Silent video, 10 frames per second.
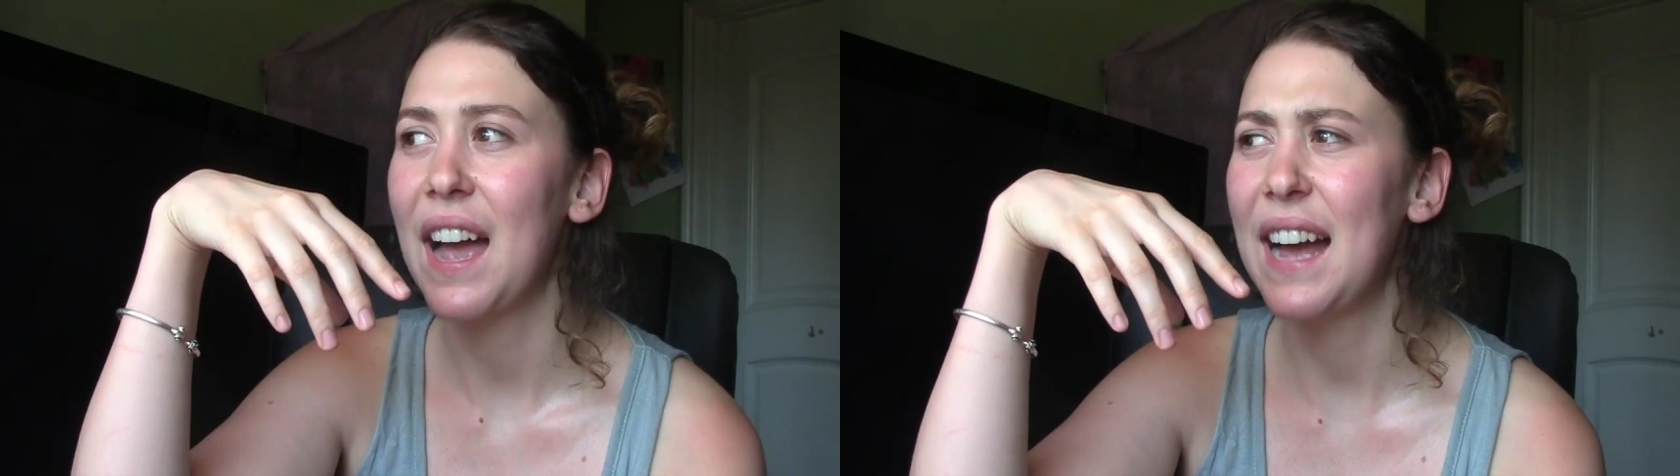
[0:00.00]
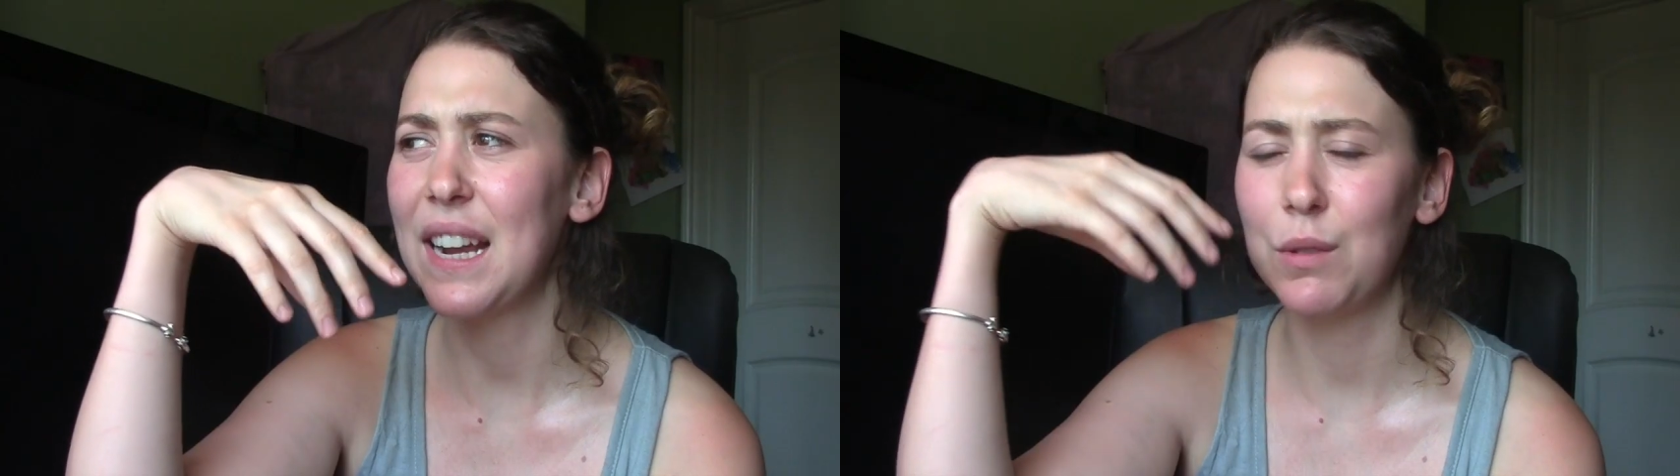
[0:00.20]

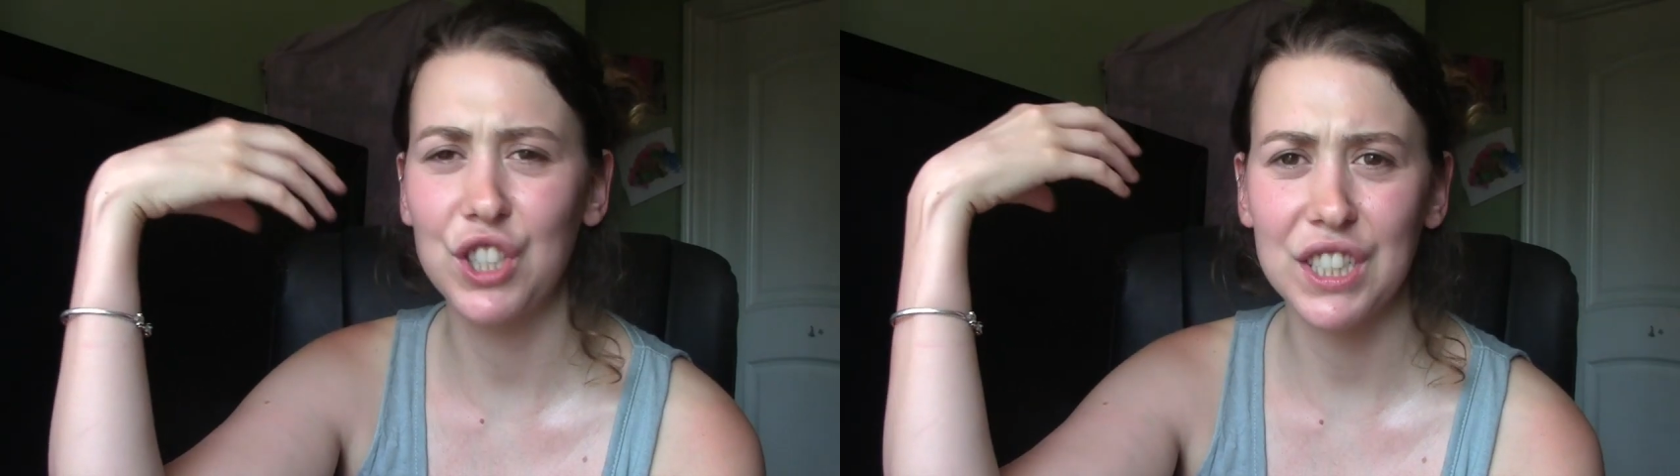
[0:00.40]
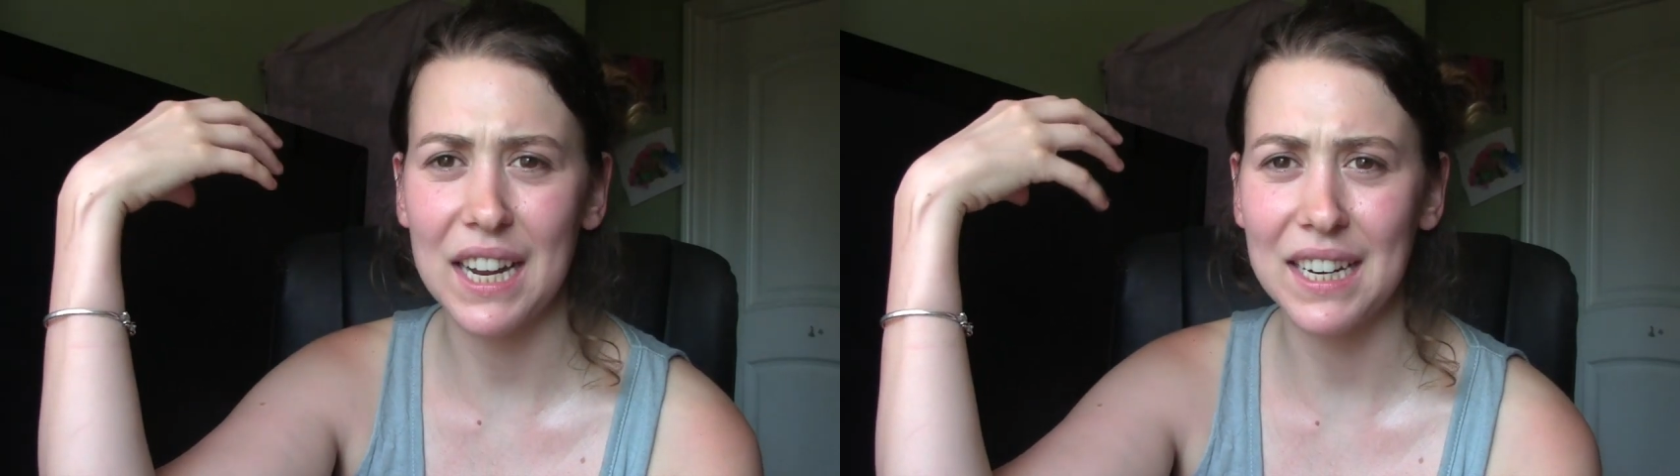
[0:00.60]
and I was
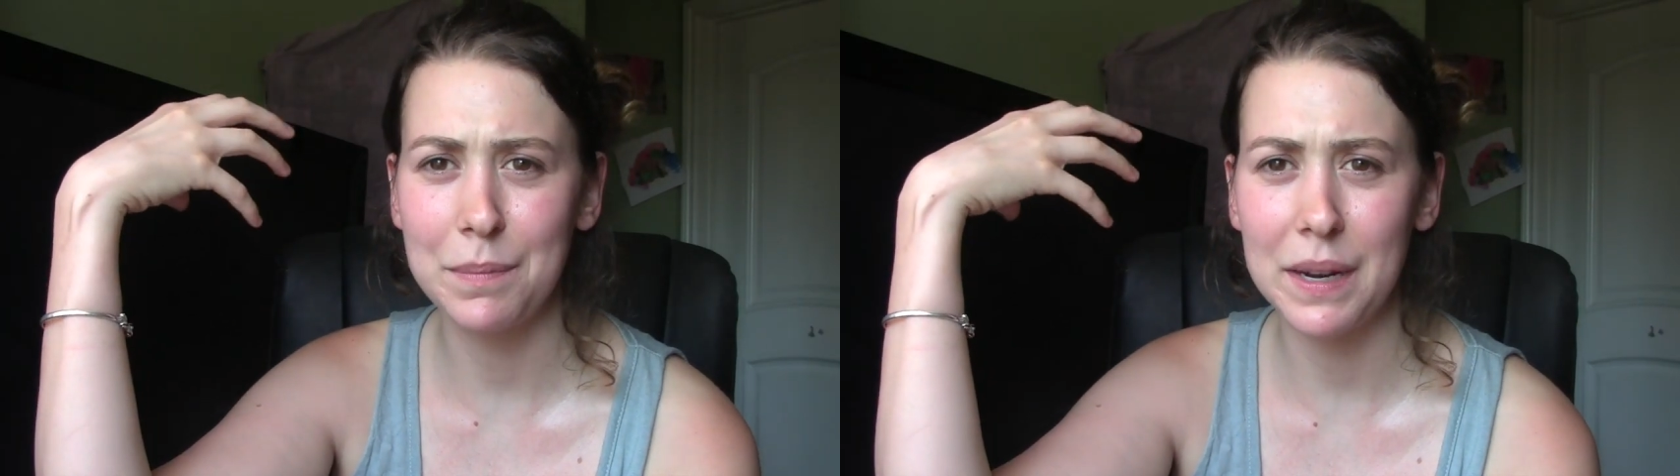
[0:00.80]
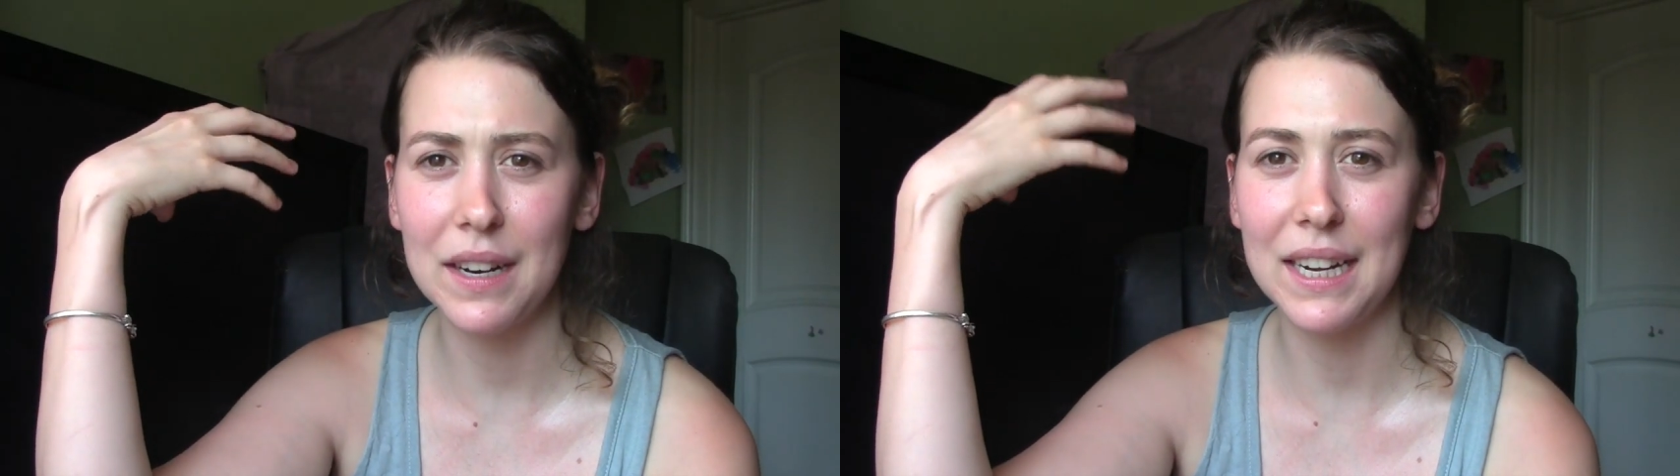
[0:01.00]
just
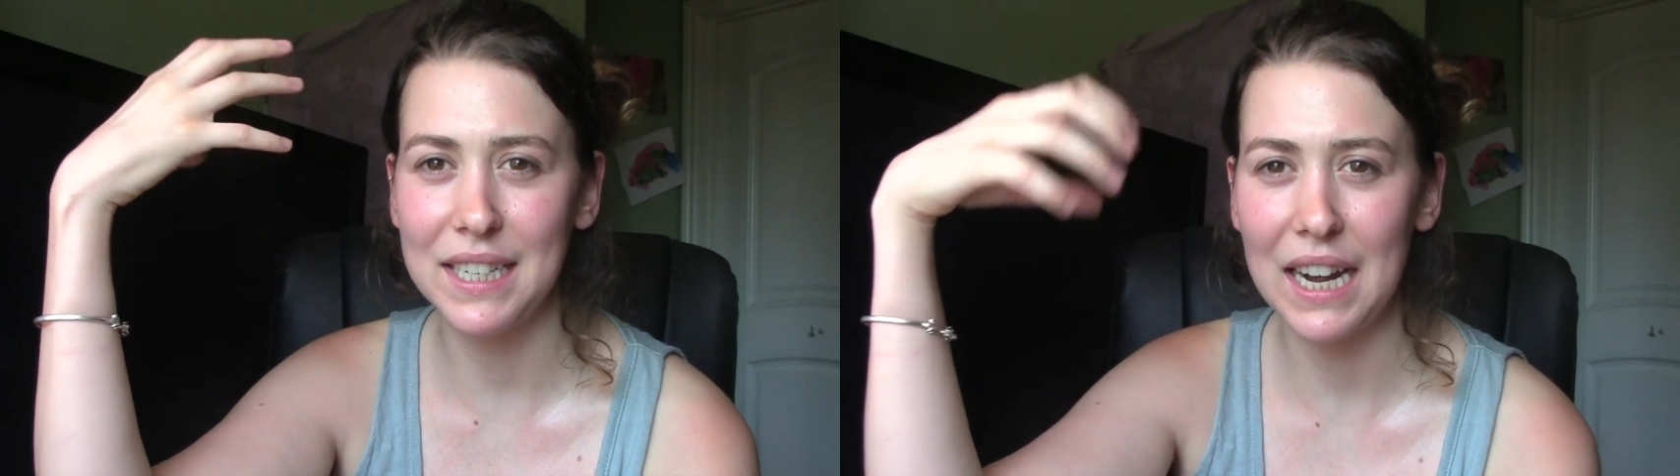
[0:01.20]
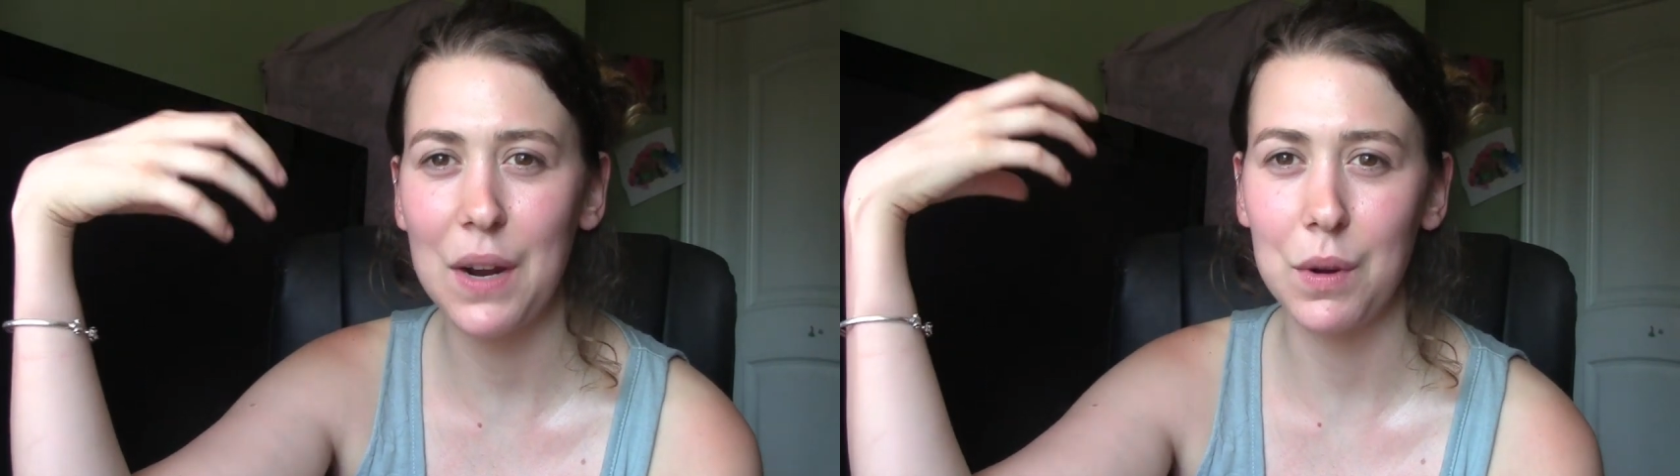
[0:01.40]
like
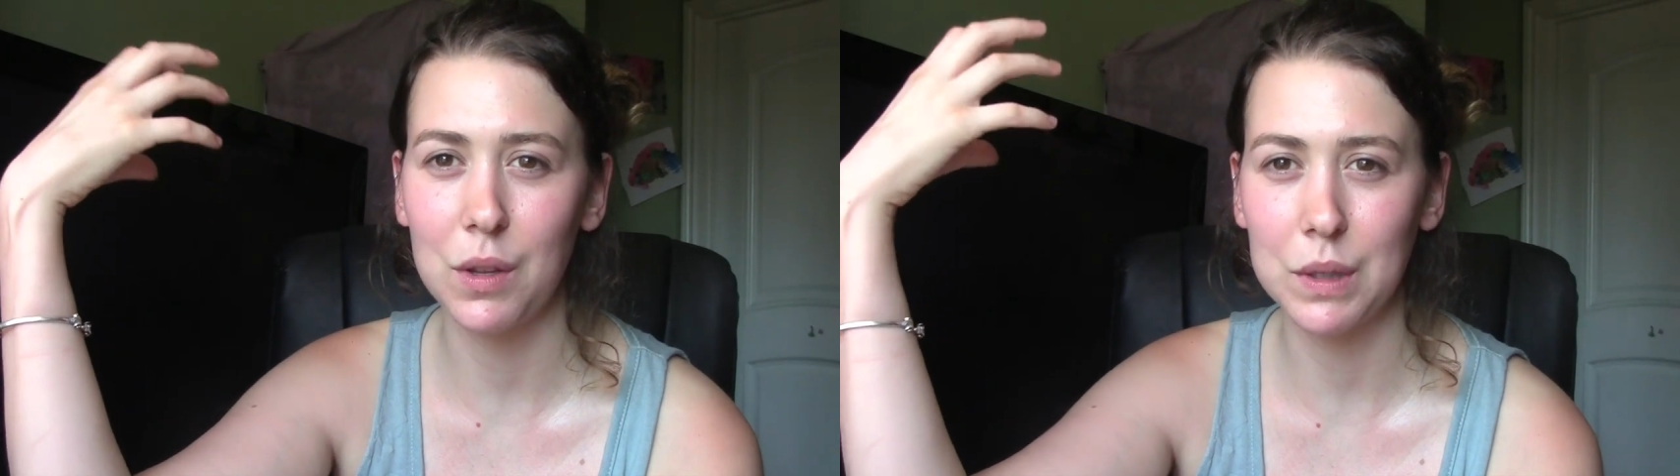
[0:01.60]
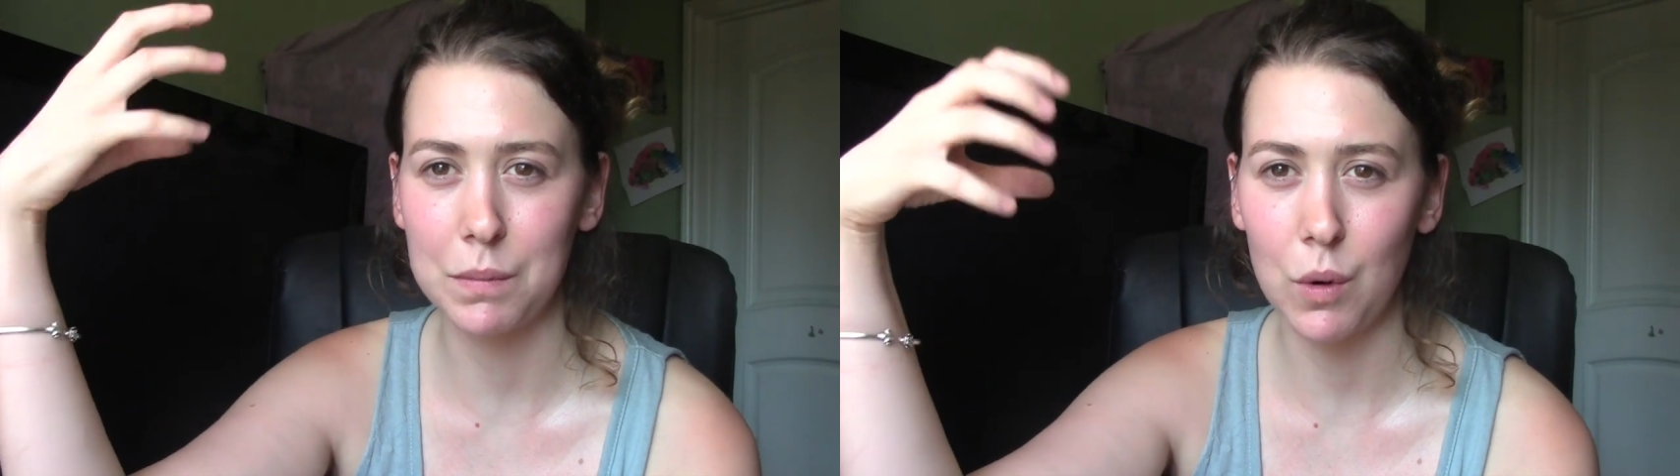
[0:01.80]
dealing with
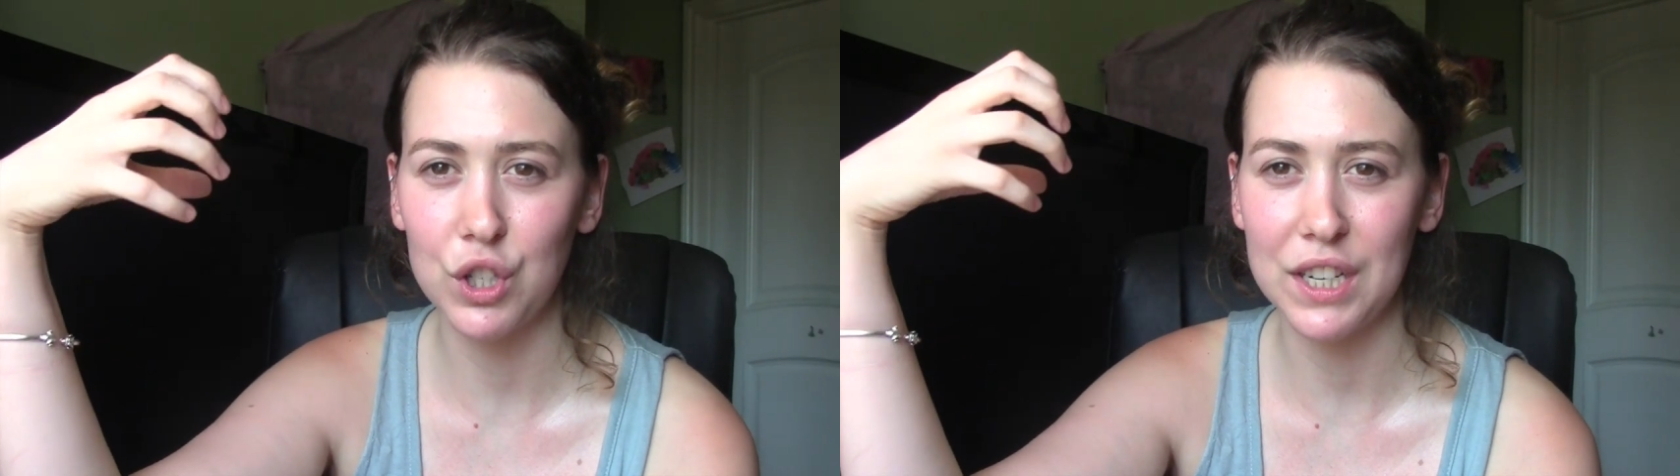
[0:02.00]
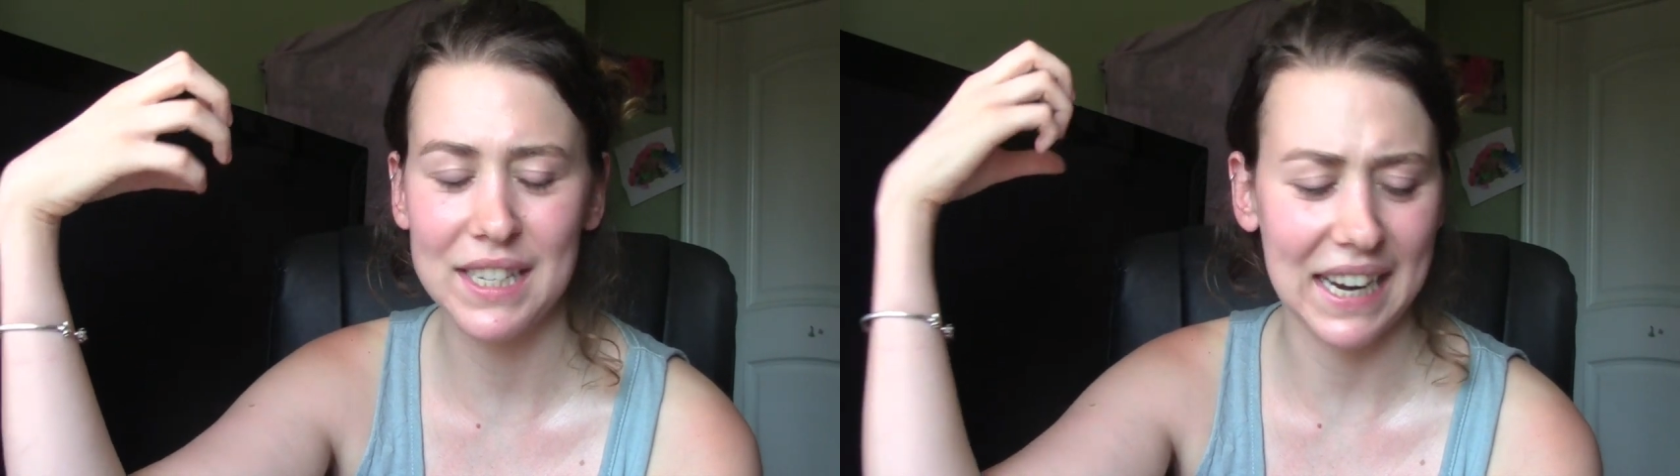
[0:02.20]
those emotions,